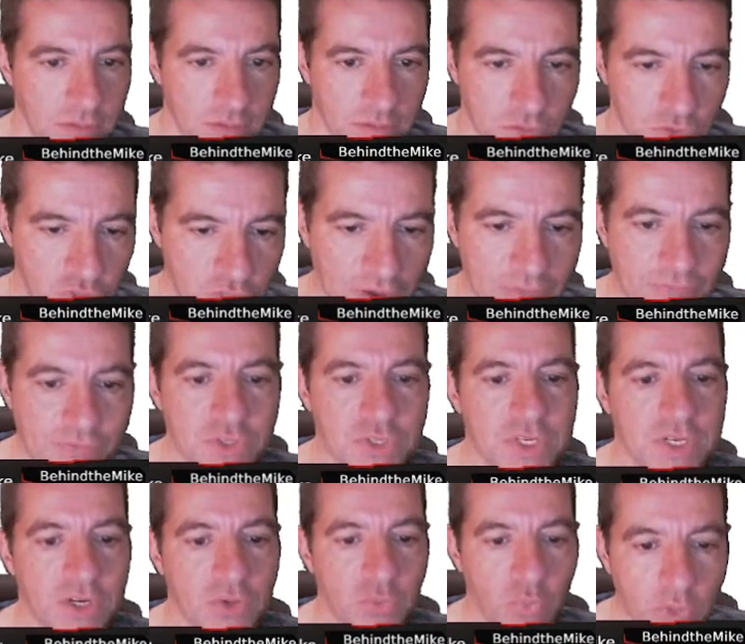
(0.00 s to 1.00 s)

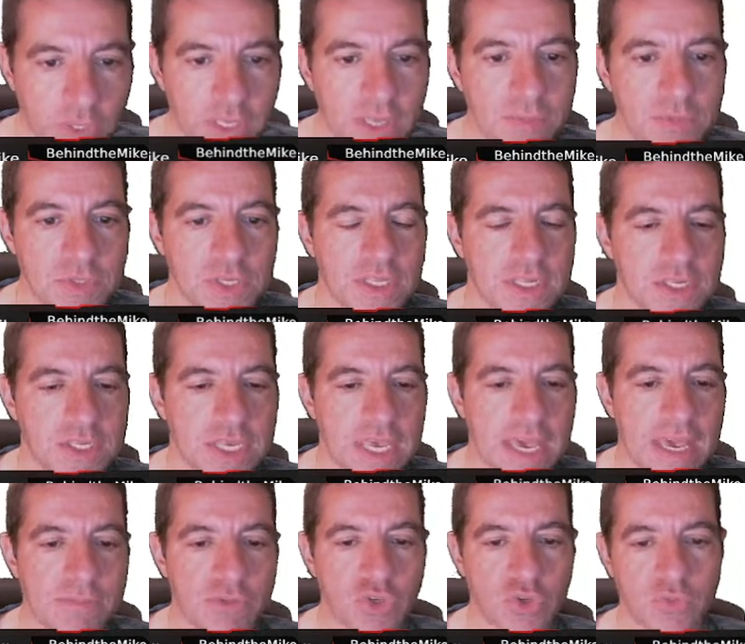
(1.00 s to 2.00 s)
Jefferson and Williams in this
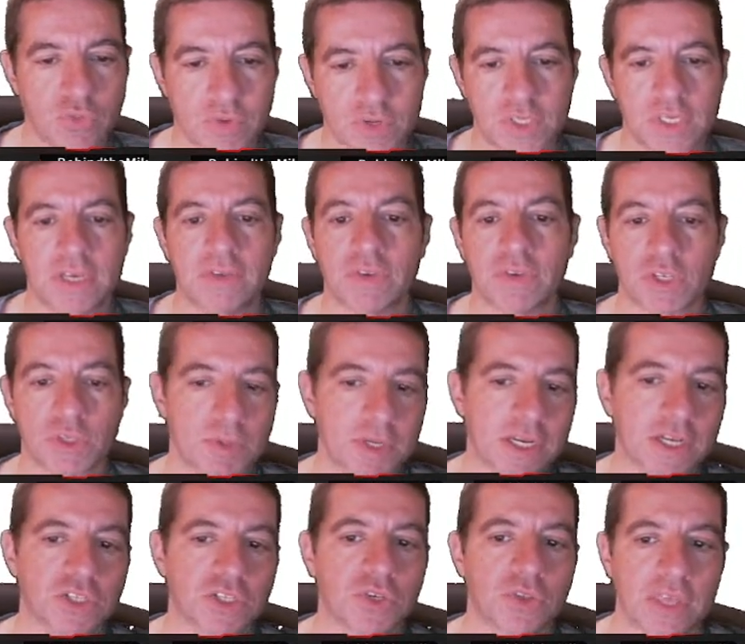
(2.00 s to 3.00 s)
game, 2 receivers,
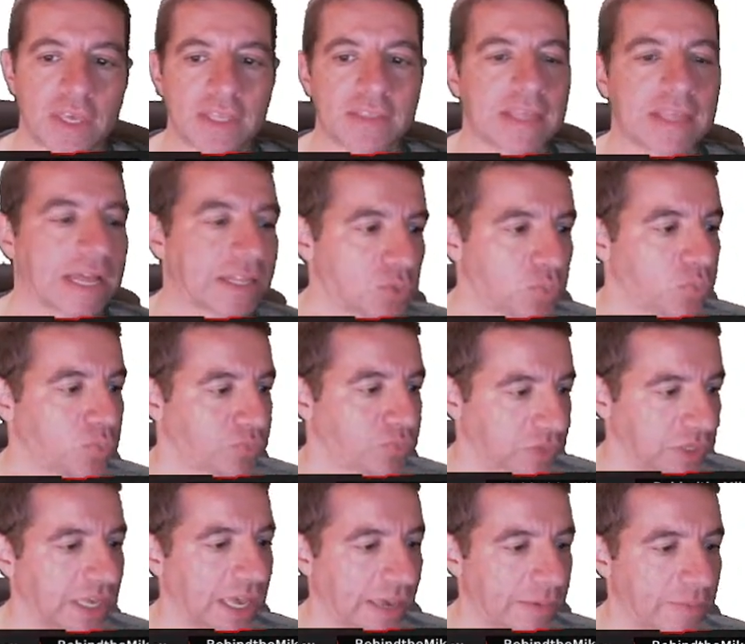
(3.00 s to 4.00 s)
because you think that's the
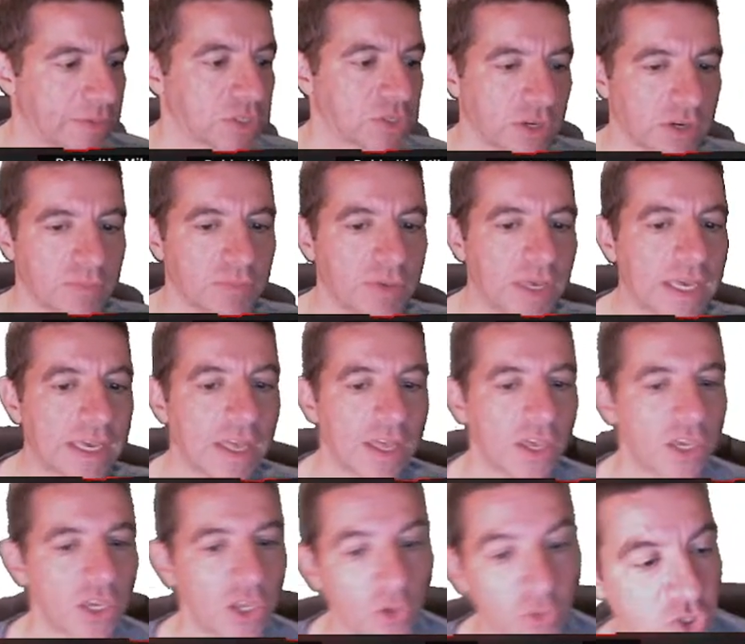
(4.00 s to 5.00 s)
game it's going to be.
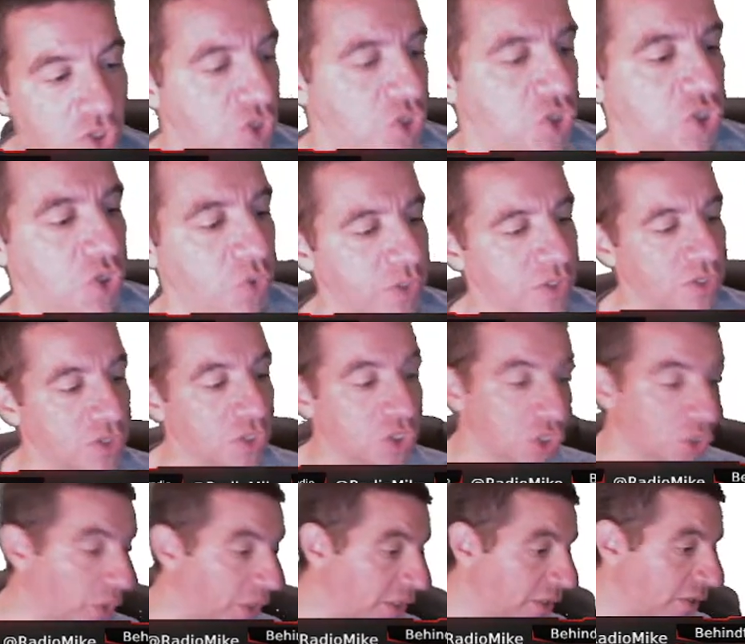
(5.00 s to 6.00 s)
You don't just do it to
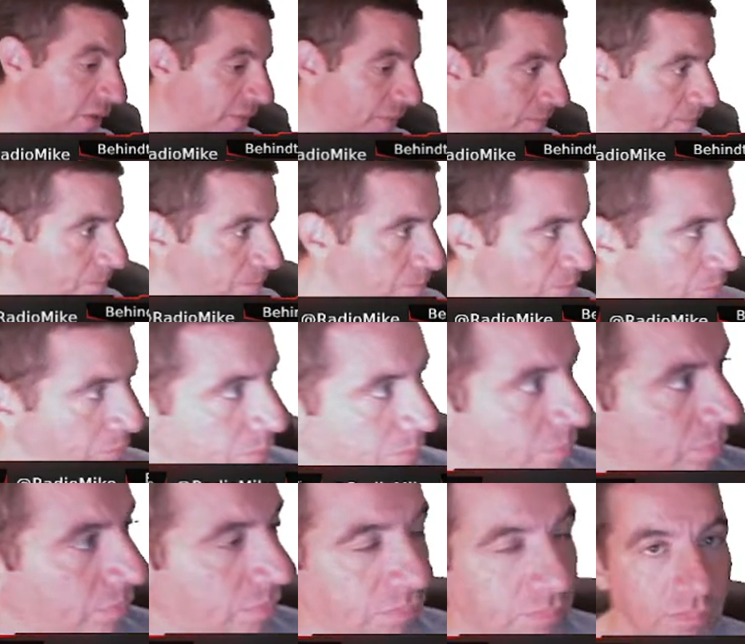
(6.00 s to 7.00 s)
do it.
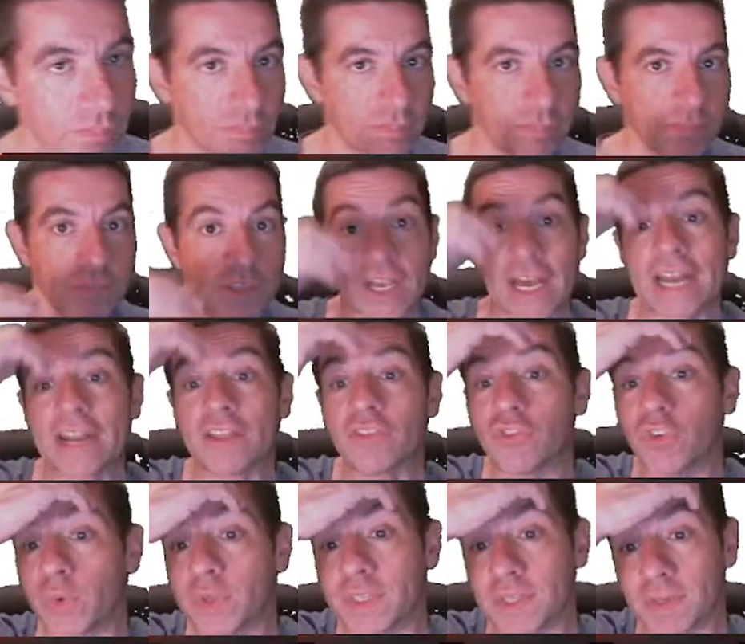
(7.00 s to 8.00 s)
You got to
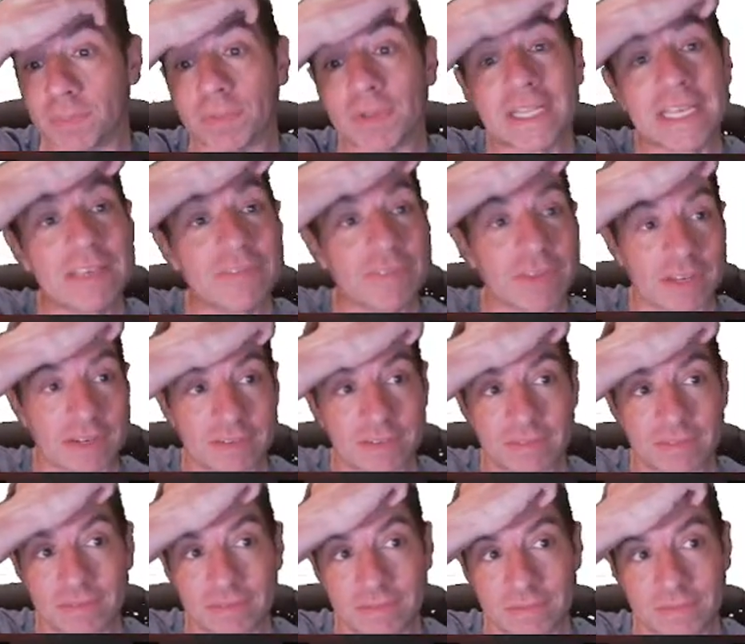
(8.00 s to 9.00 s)
do it to believe it.
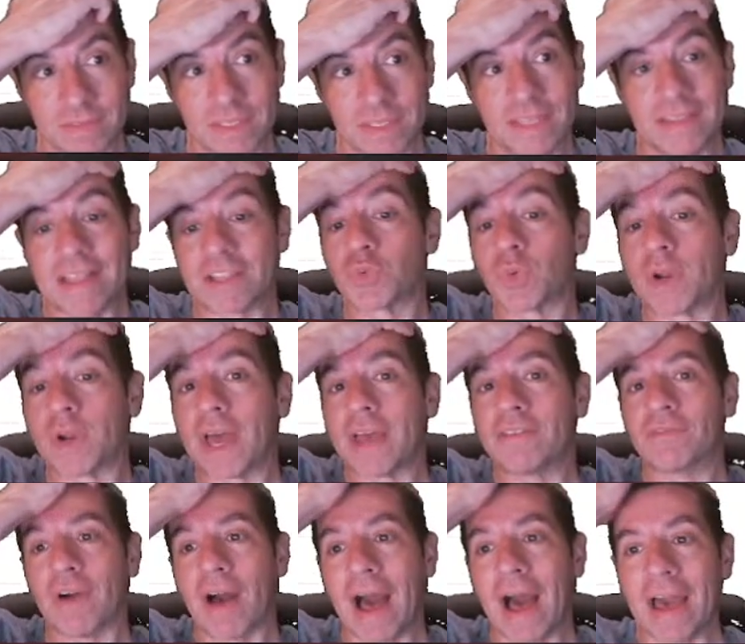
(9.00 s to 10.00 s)
And that's what
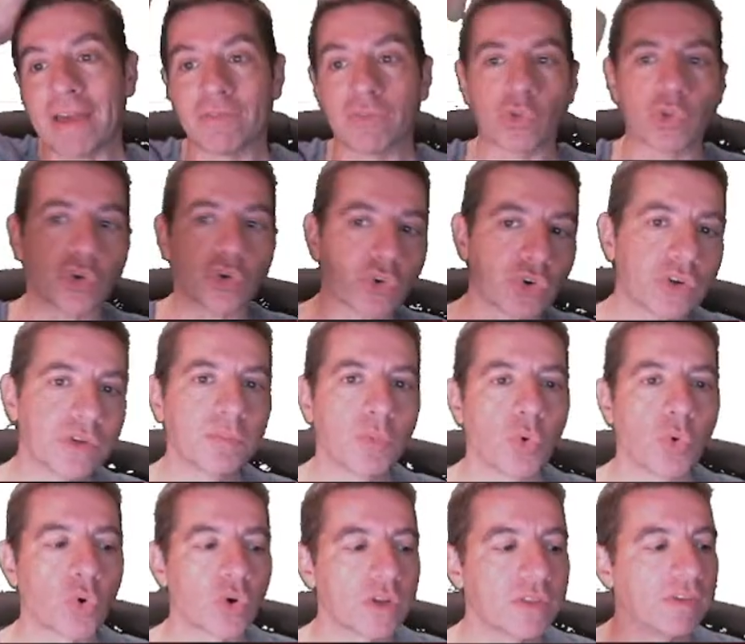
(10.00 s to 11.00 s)
I've learned
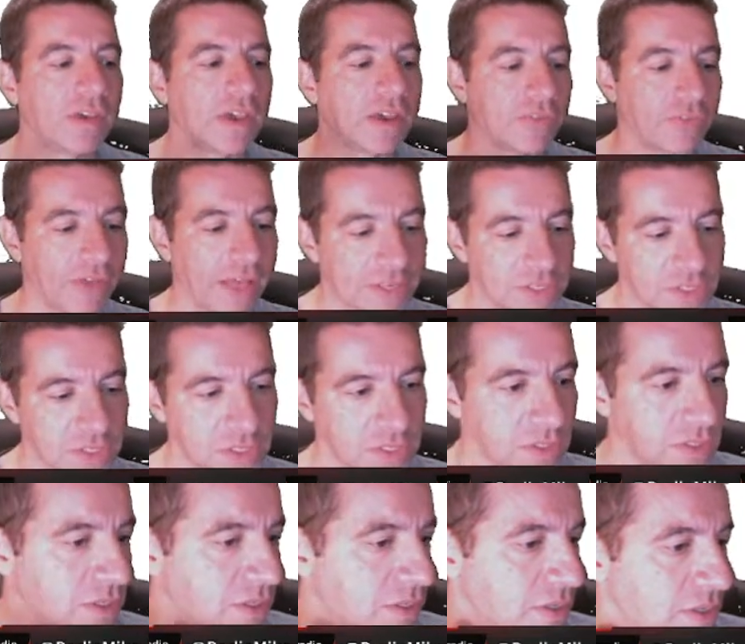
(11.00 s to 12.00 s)
more in DFS
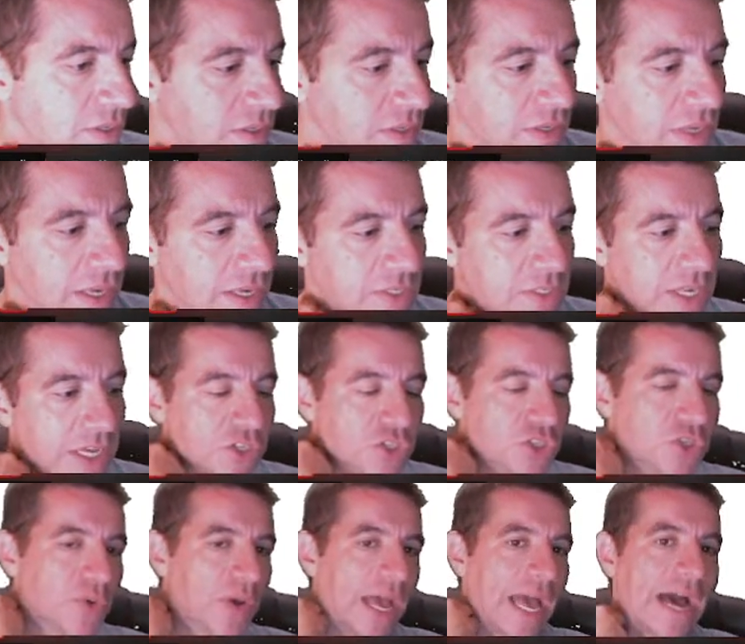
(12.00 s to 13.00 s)
is that
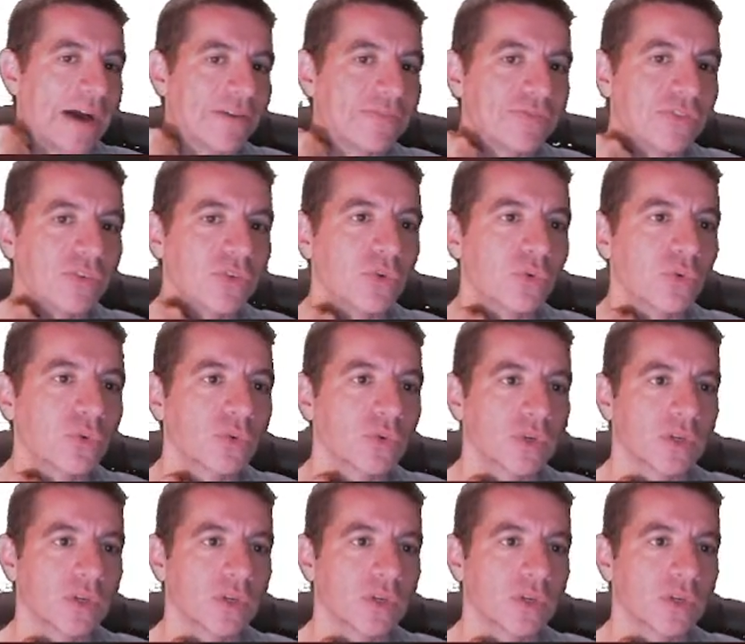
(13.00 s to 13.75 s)
you have to